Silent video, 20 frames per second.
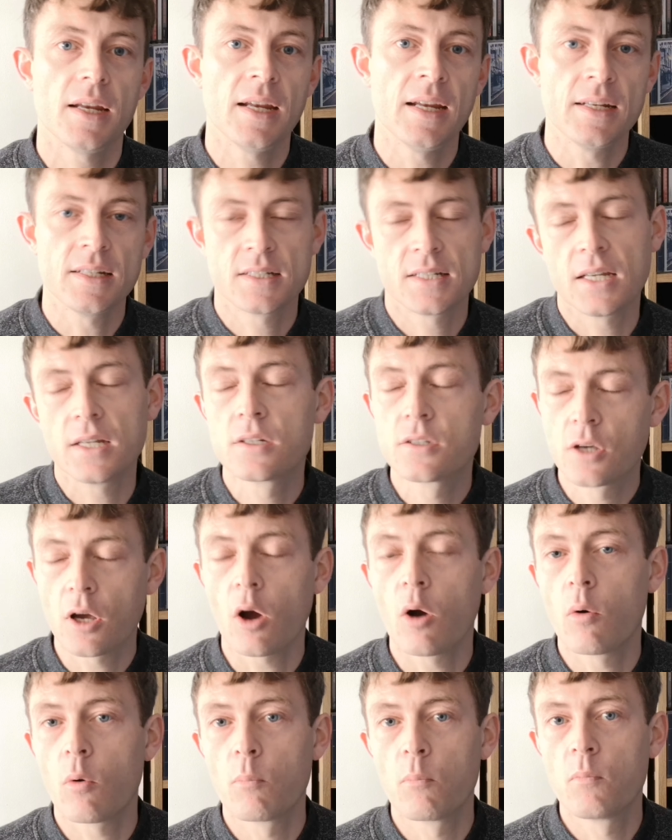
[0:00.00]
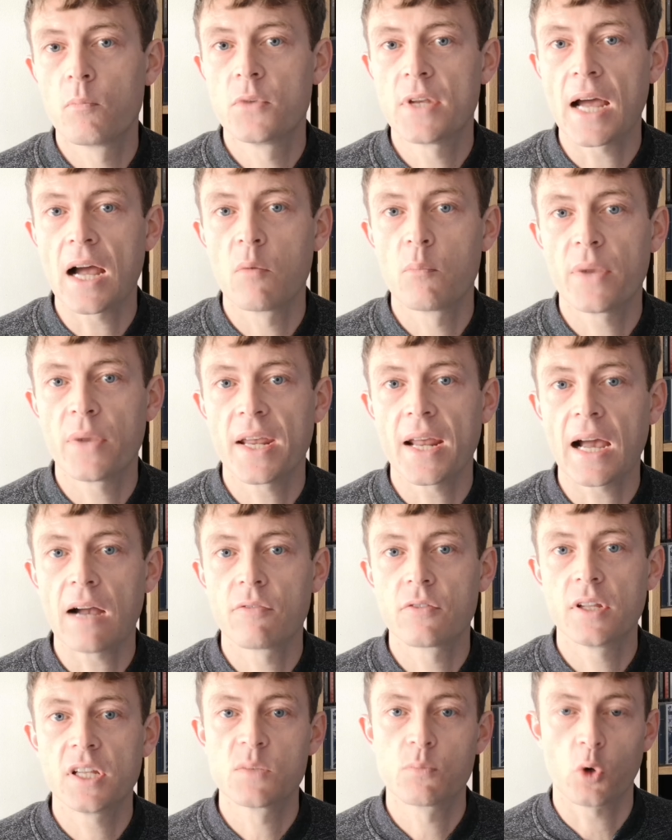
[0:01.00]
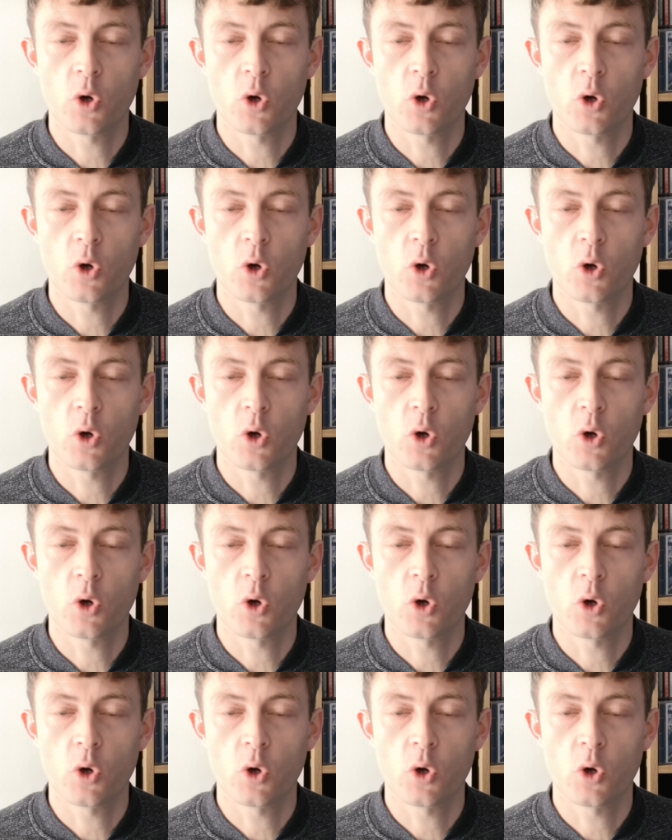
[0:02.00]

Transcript: it did go downbeat after this,